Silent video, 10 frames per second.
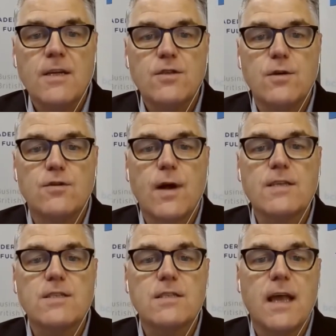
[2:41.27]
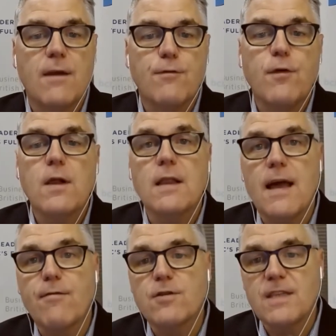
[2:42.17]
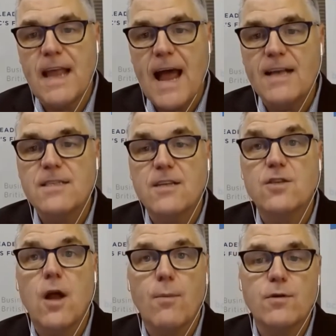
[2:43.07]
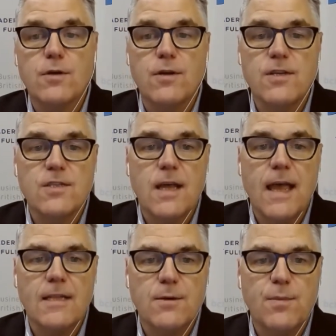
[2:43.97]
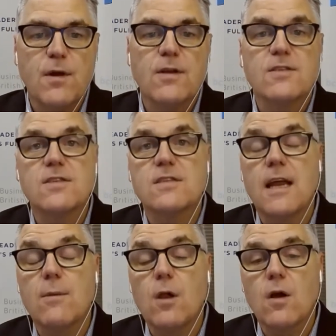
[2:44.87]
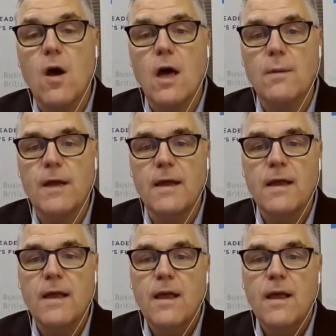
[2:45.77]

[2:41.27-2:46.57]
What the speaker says: to address and fully leverage the assets and opportunities and to build a sustainable economy,